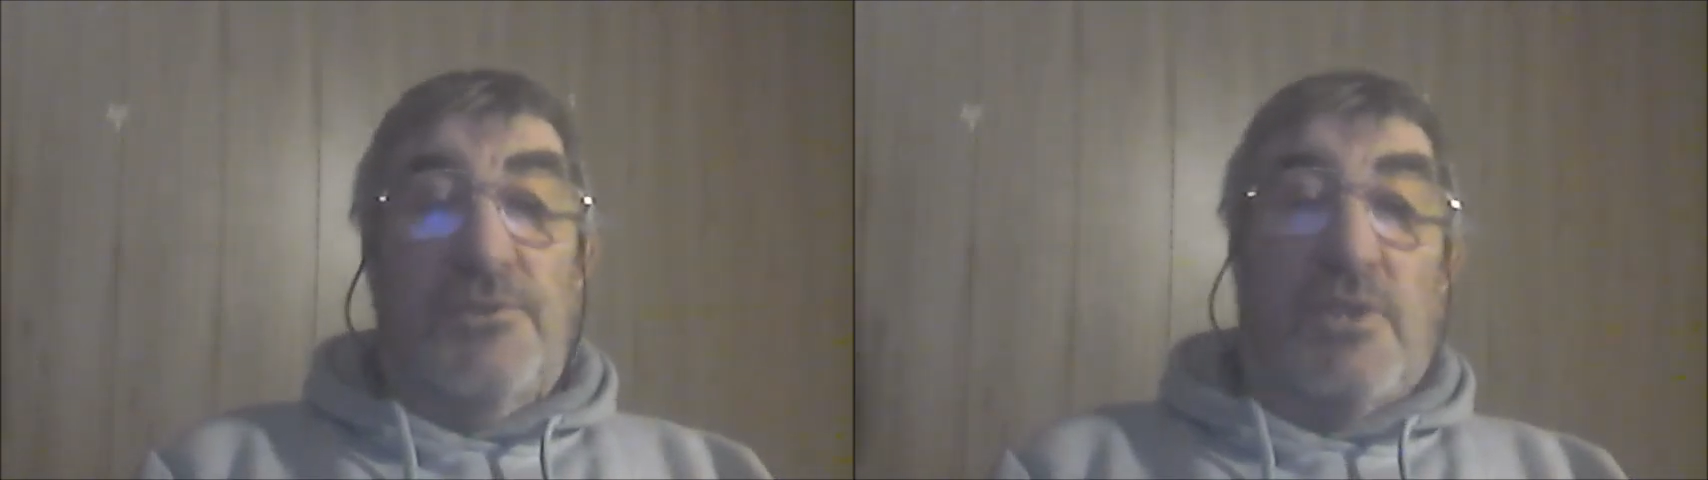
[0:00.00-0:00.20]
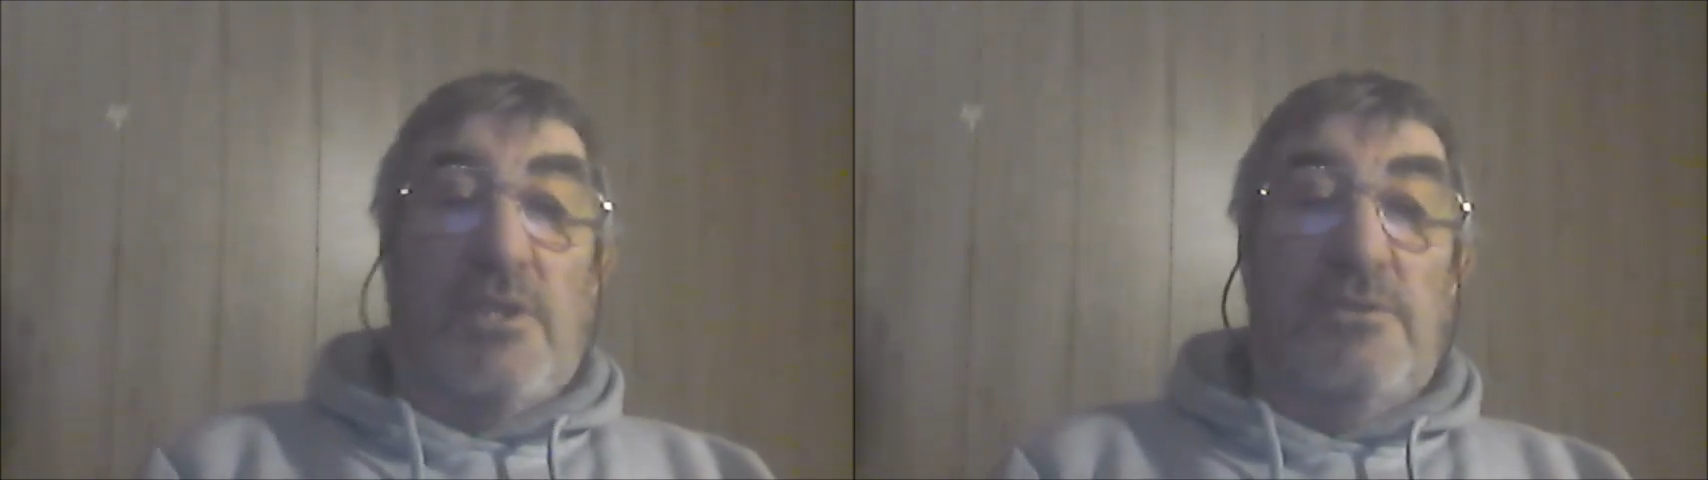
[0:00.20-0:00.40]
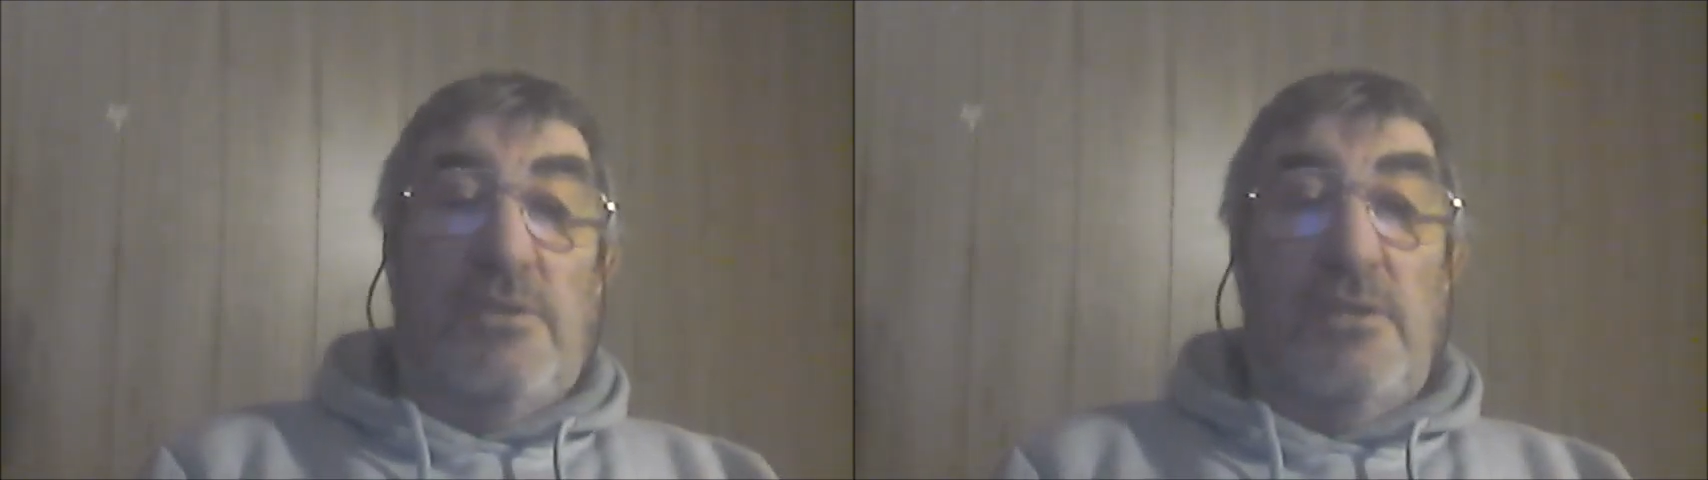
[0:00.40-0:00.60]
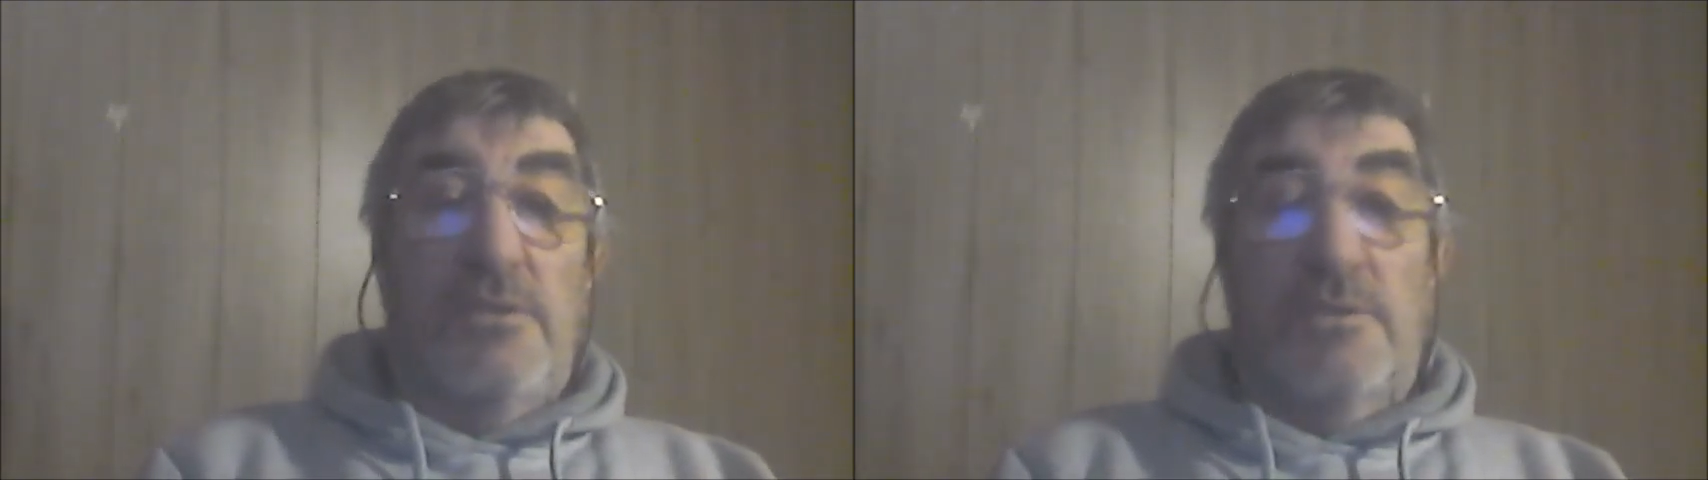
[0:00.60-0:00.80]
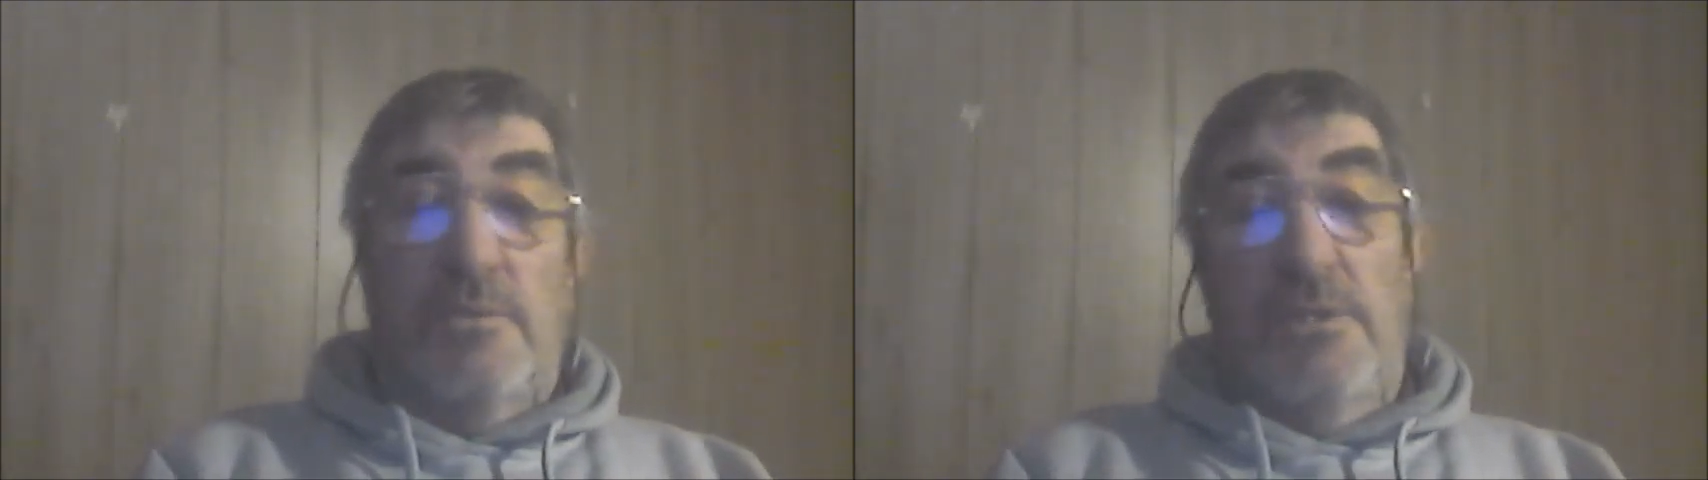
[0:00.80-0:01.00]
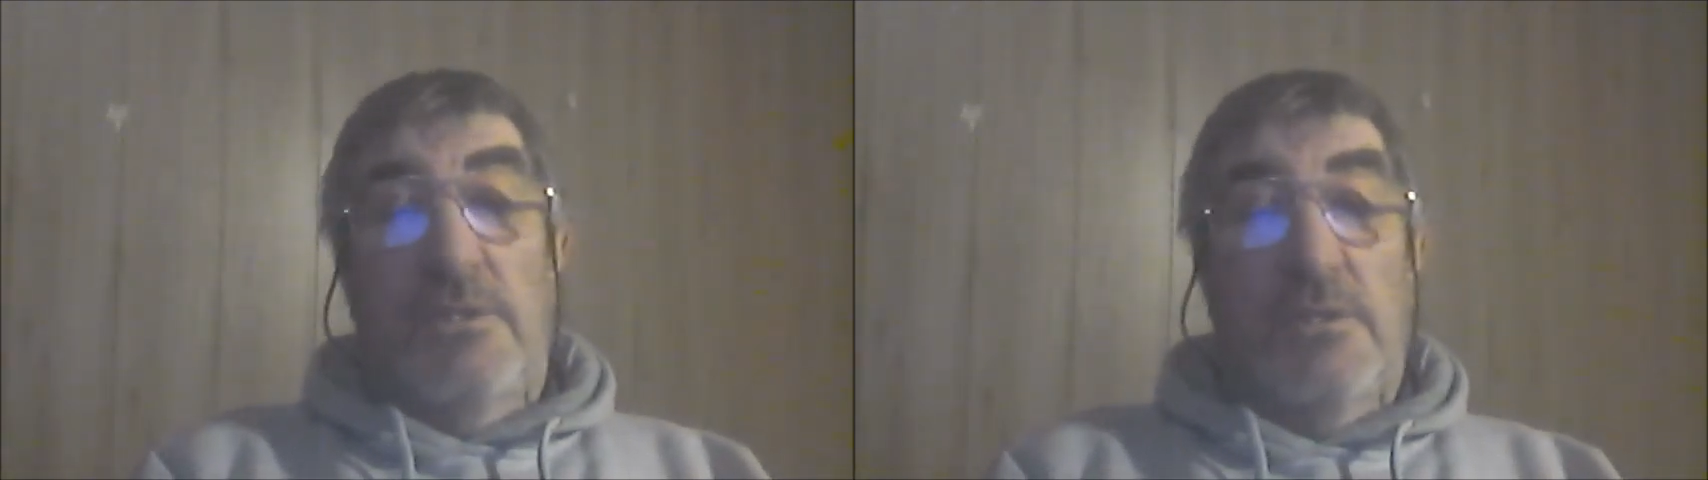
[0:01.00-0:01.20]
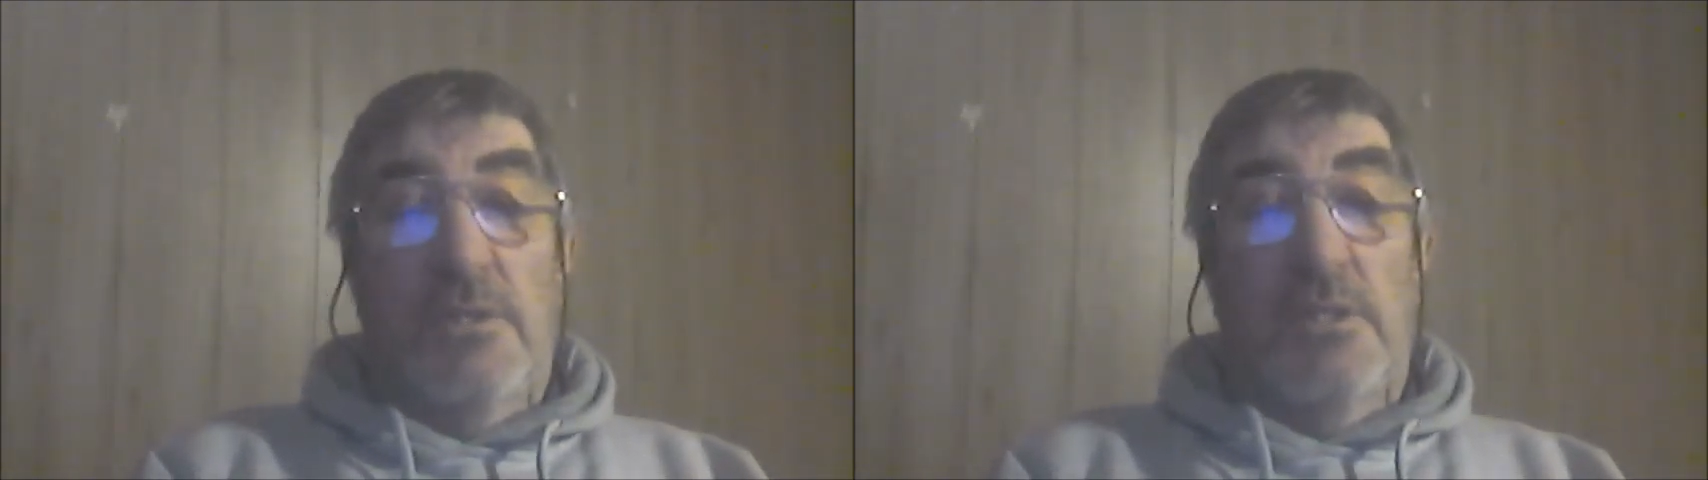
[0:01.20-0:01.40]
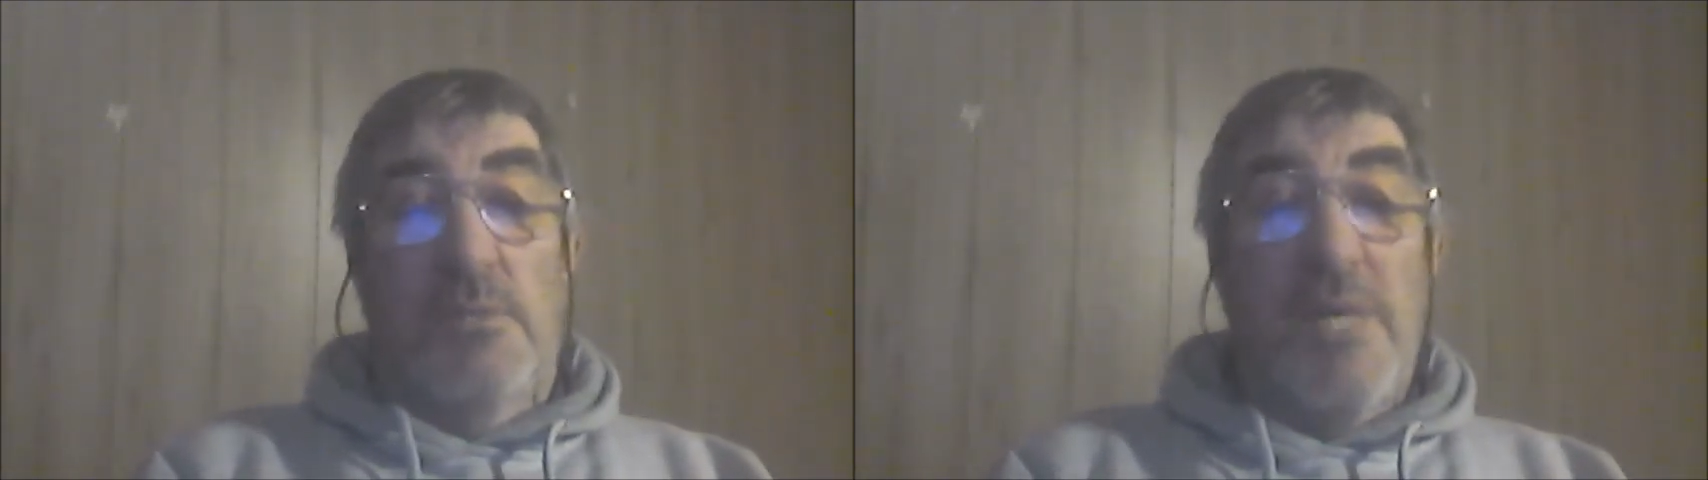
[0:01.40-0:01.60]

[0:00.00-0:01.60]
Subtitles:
$10, $20